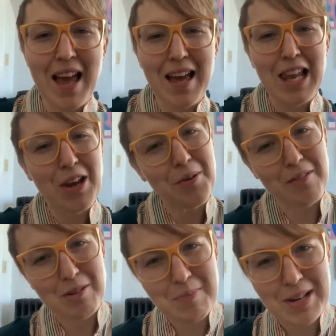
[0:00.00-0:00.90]
Hello
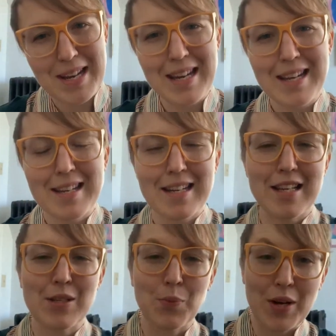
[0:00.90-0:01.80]
everybody, and
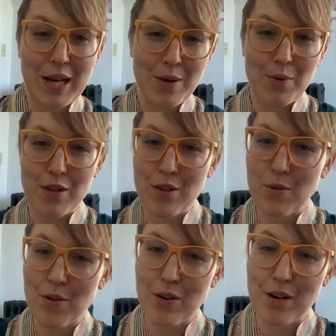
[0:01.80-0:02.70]
it's Whitney with
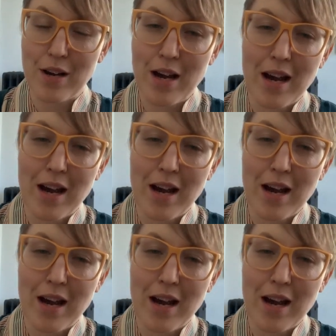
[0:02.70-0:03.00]
your